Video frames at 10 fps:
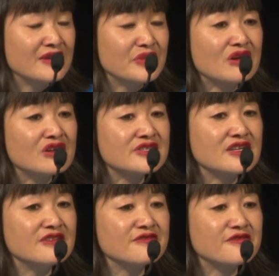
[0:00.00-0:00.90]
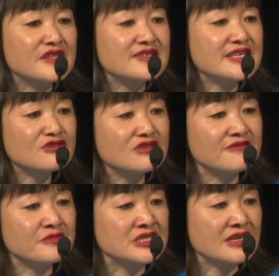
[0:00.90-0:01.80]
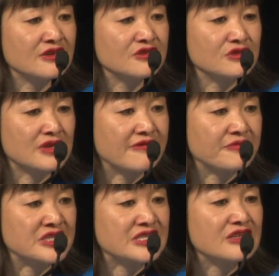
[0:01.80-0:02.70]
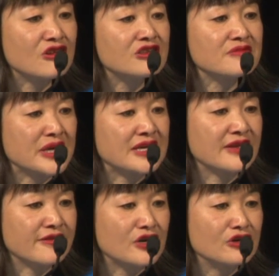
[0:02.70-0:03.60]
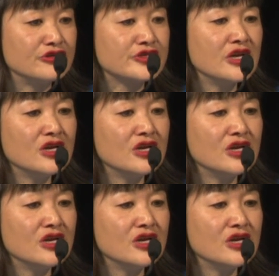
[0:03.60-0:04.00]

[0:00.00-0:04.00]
Because if the central government and local government are not making those